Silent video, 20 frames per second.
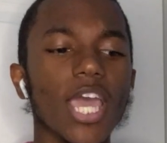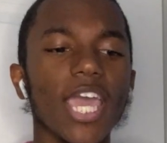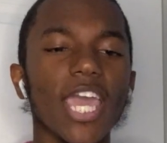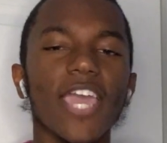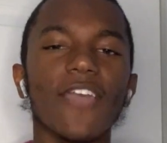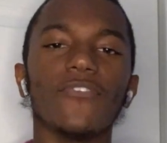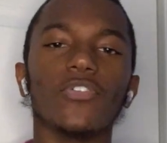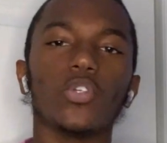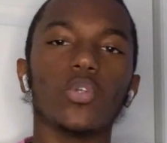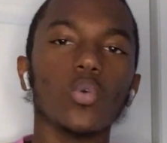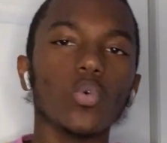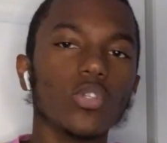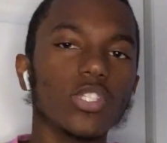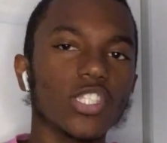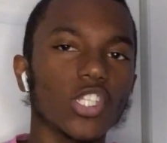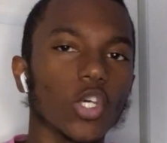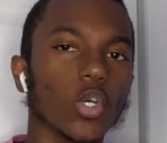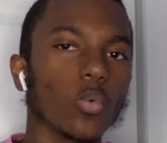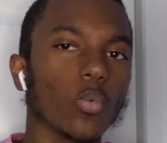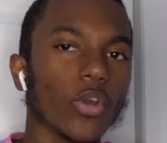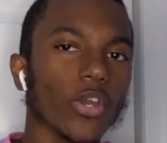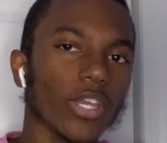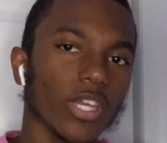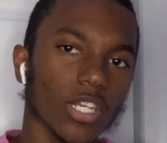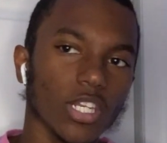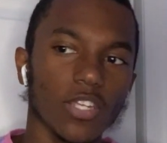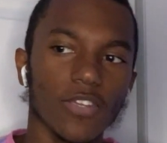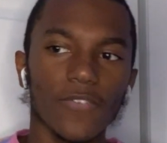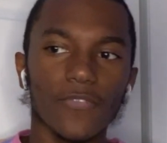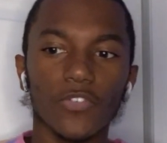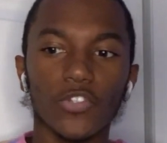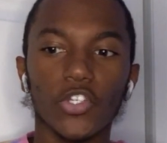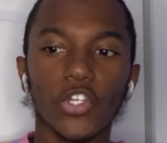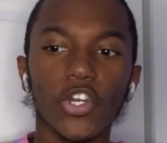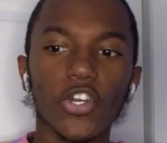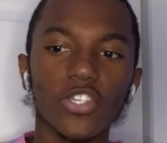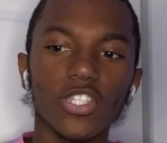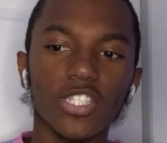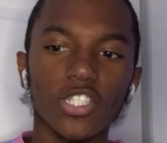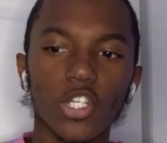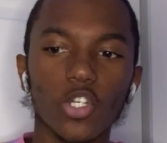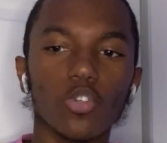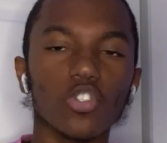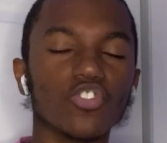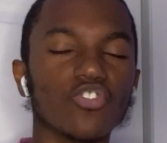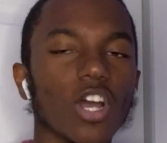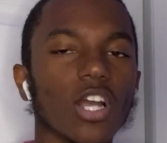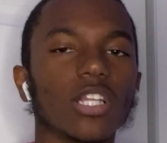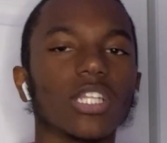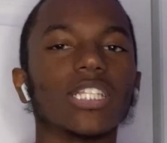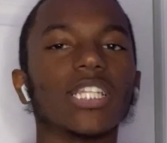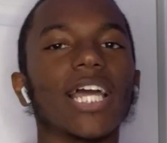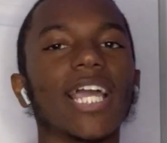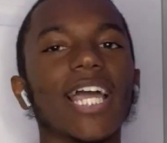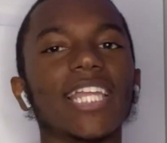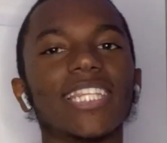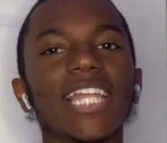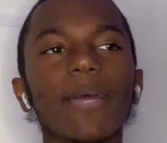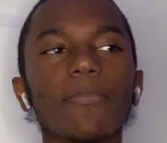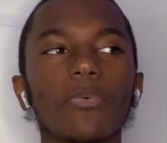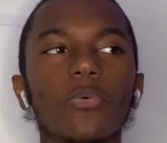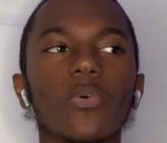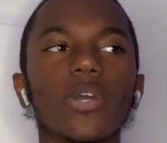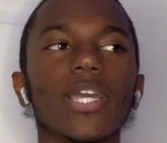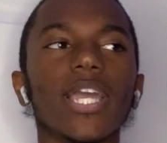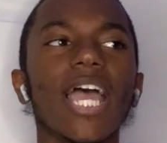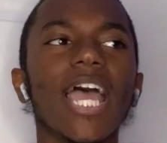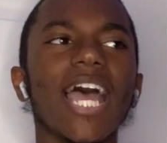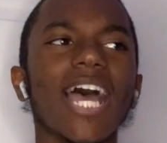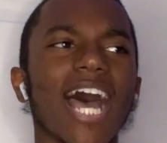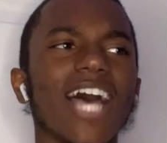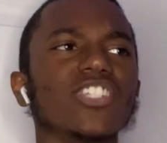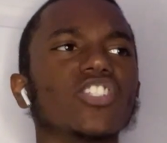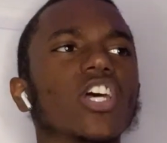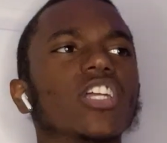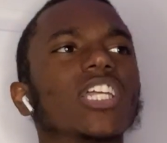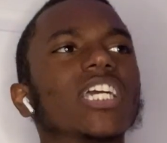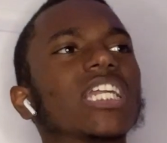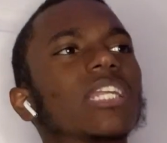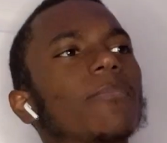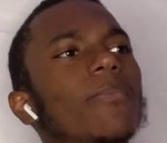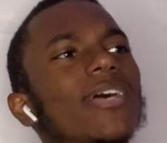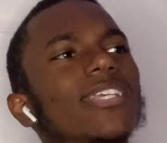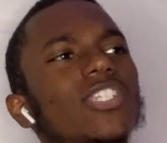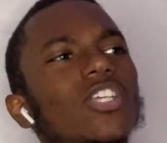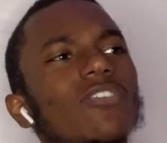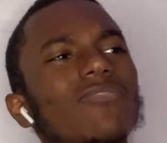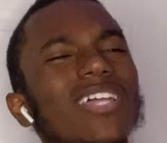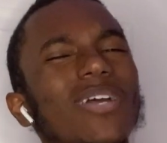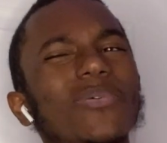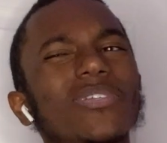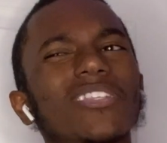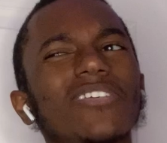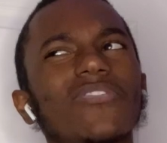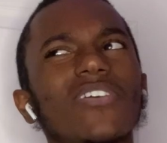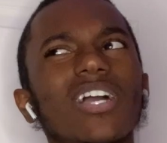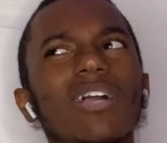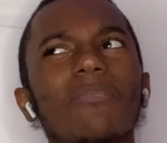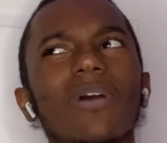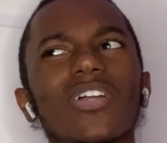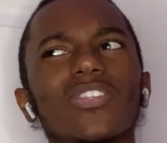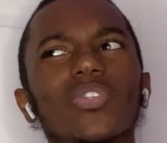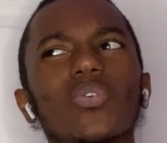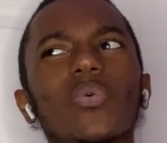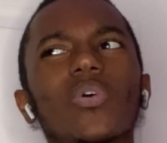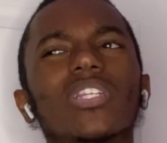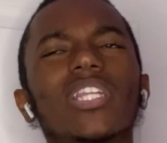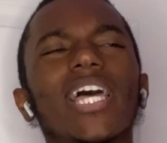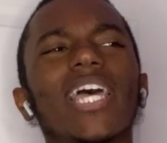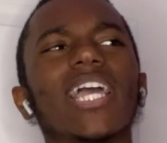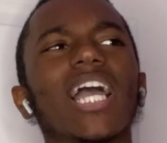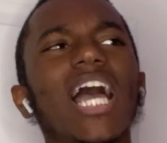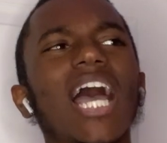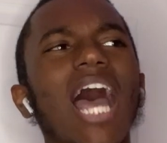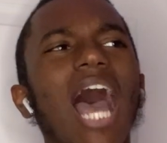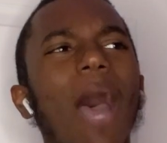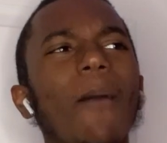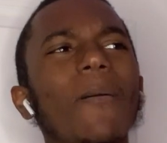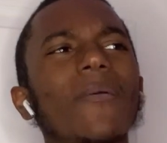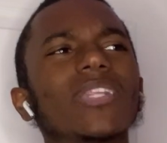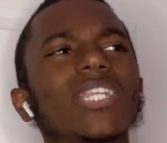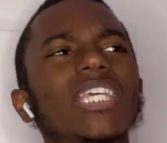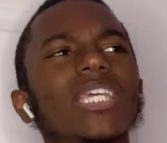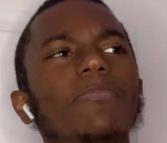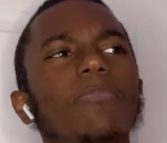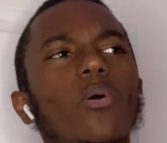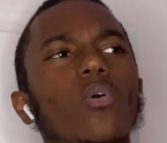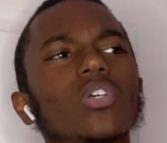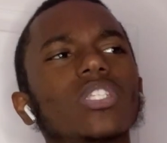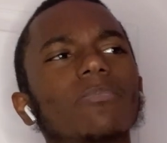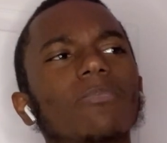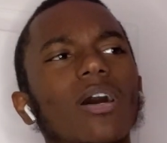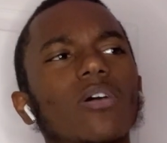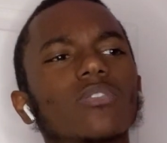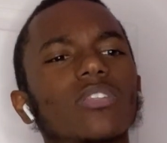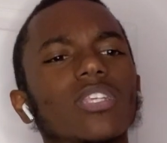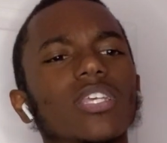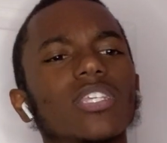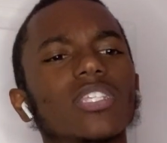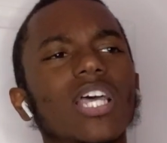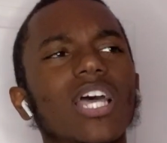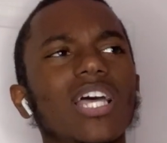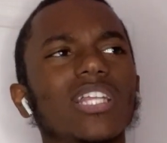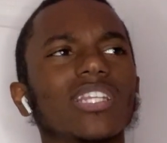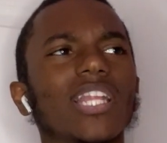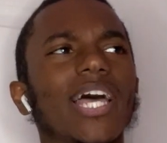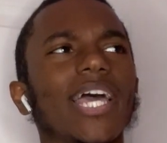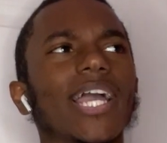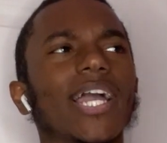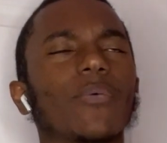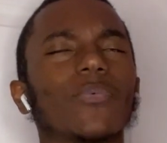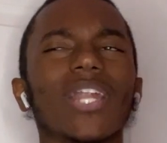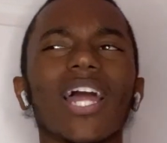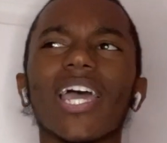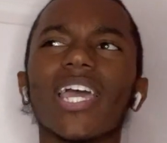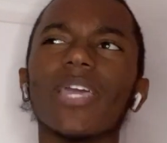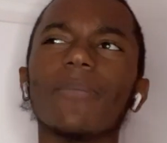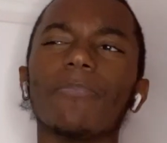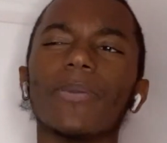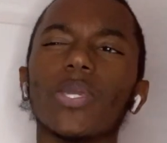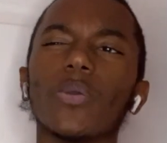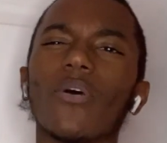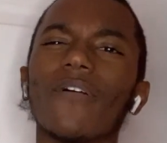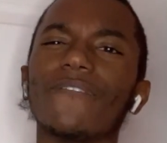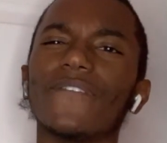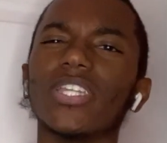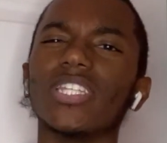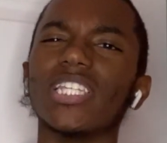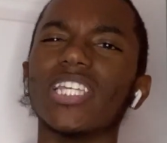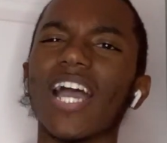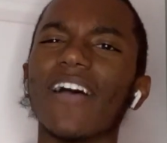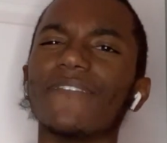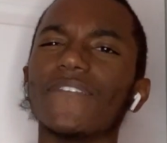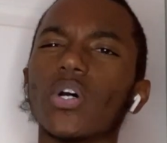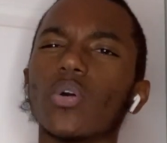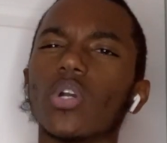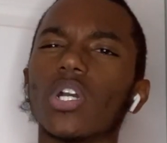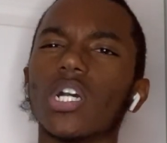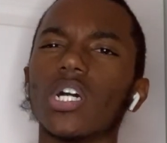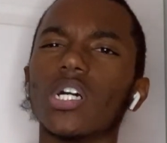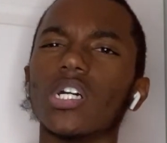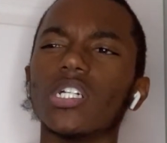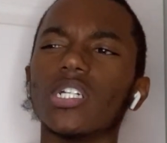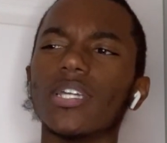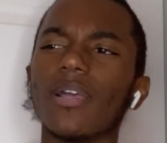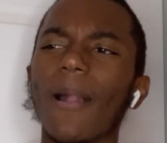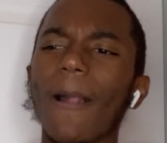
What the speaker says: if you still working and if you're still struggling? Like, at that point, I started looking at myself like, what the fuck am I doing? Like, I don't have to keep posting about this. Like, when I hit P150, I felt good,